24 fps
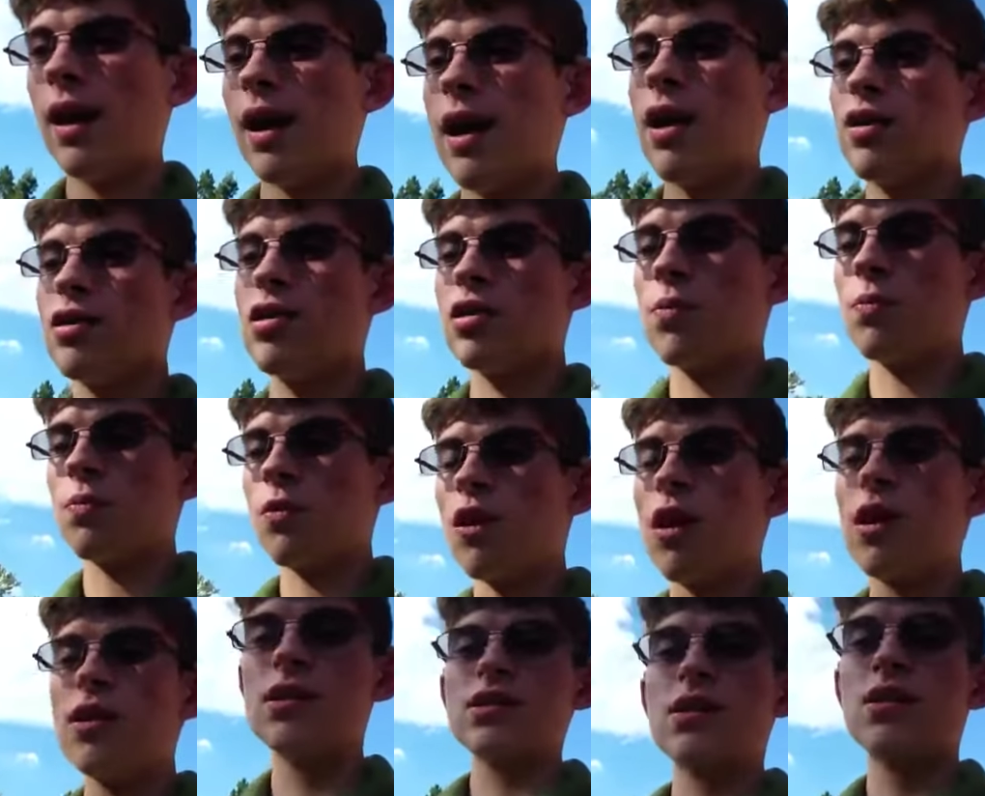our
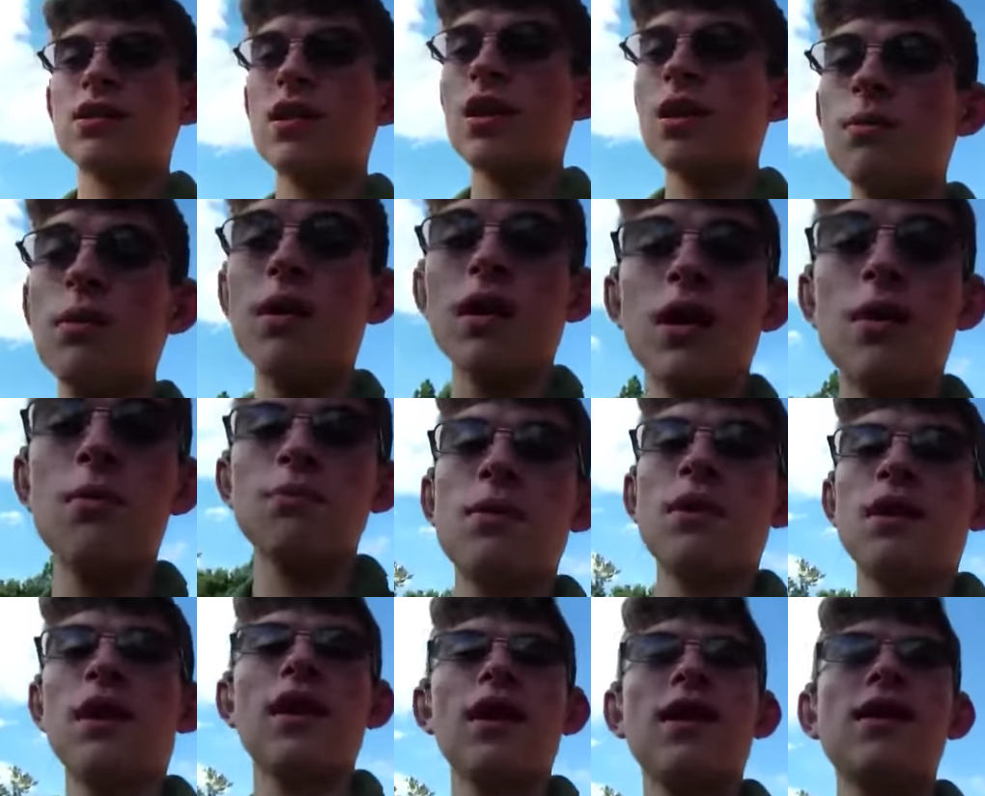surprise is coming
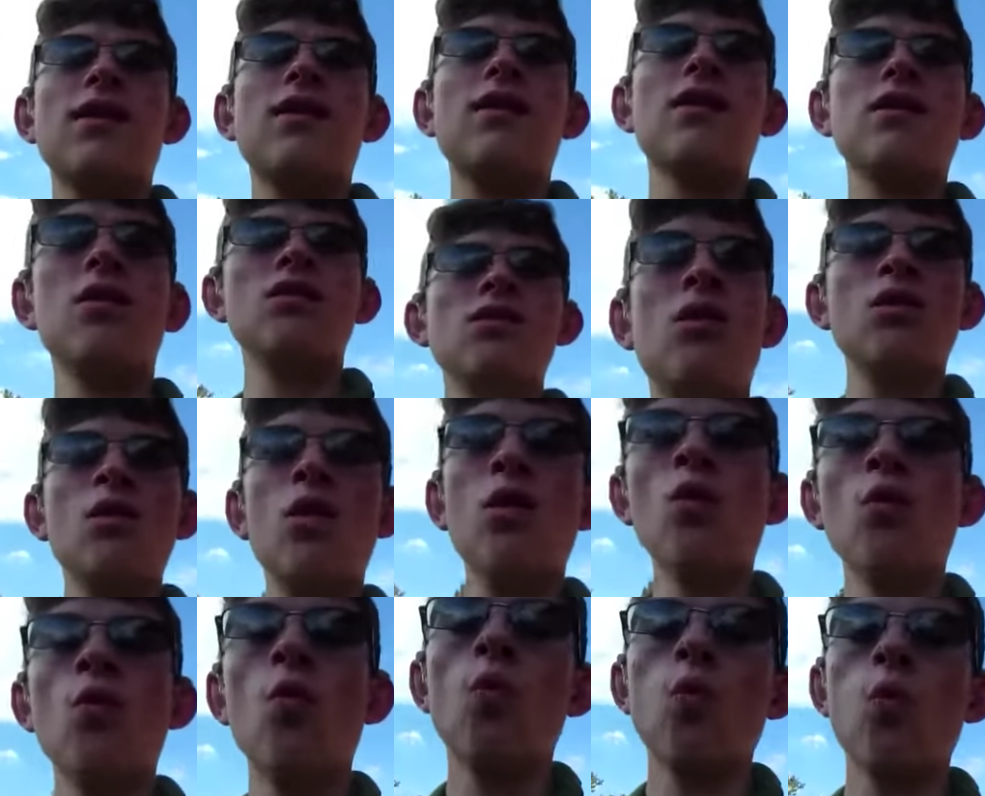up in like
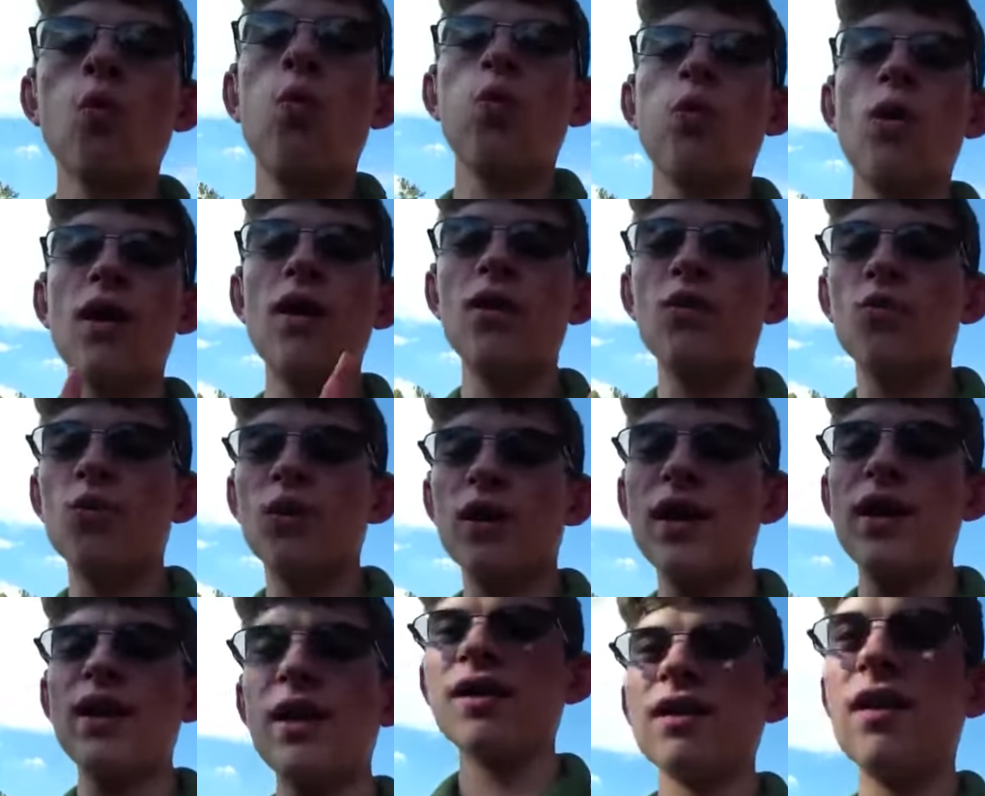one
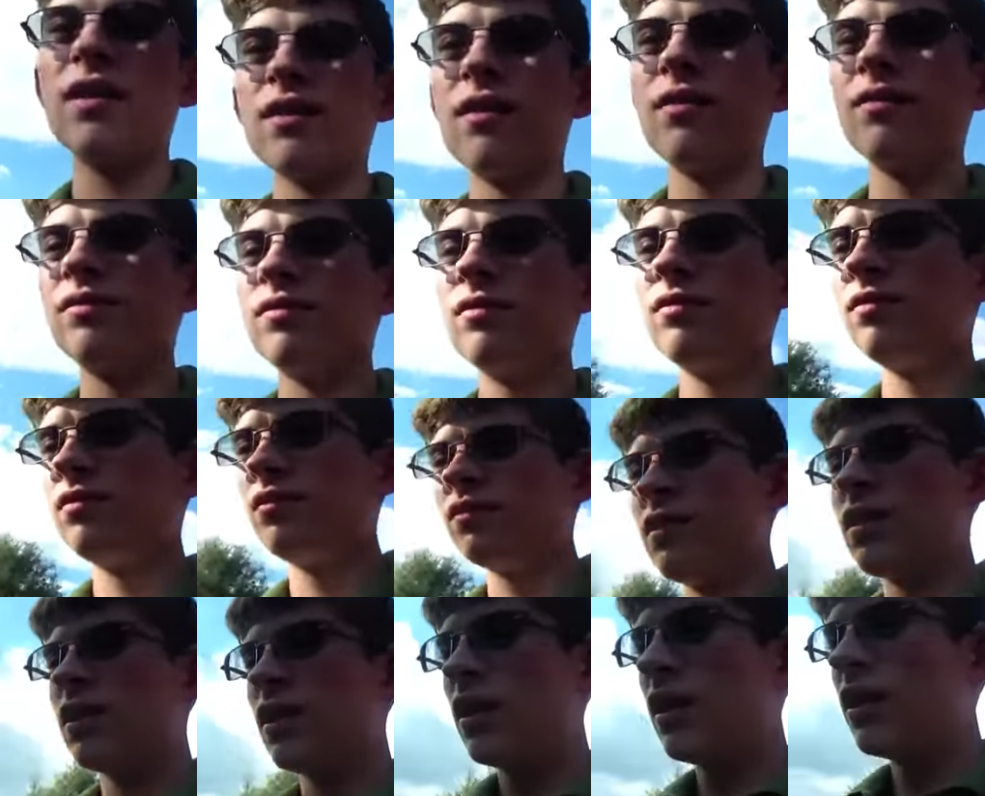week.
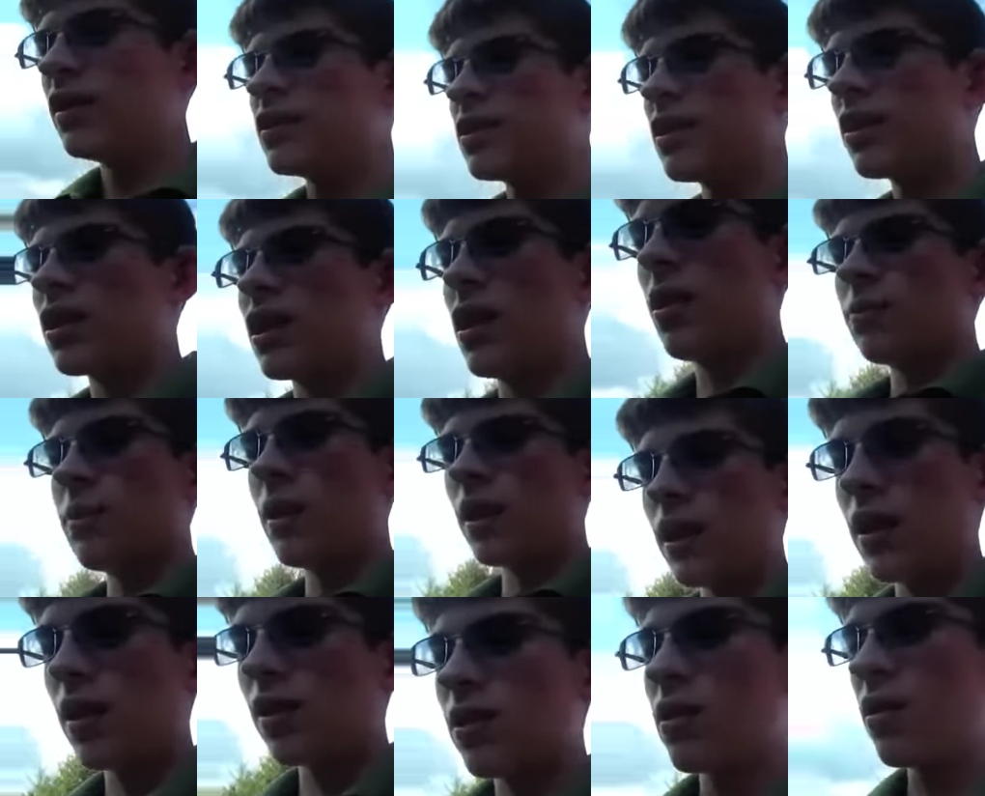It's gonna
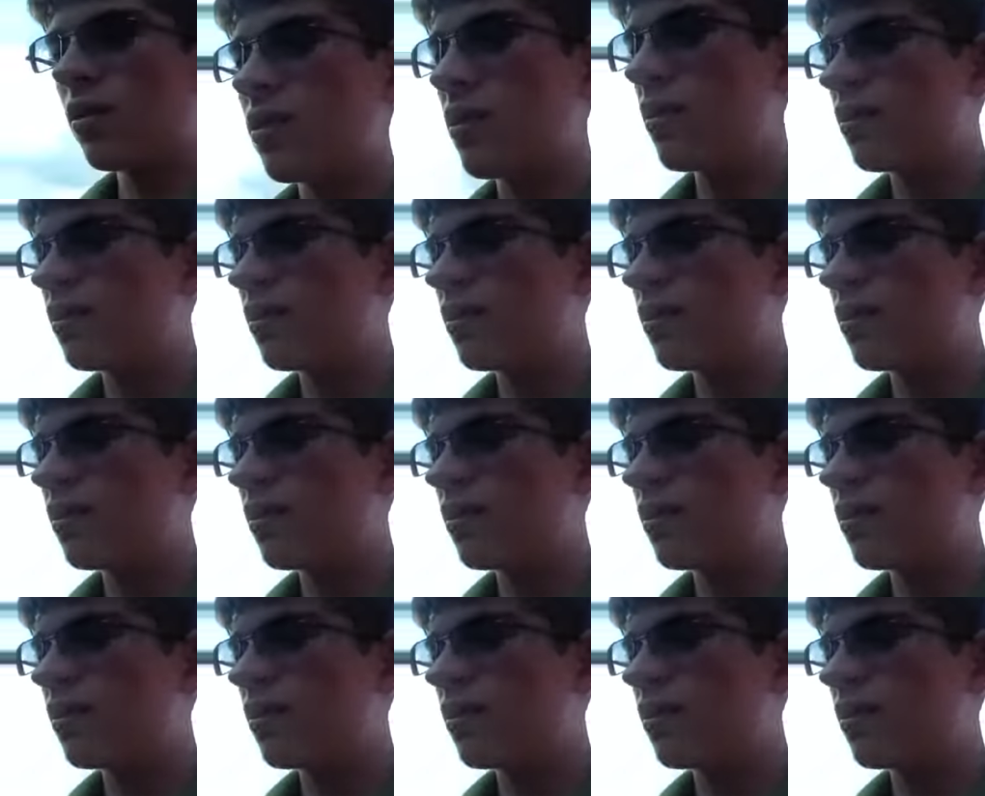be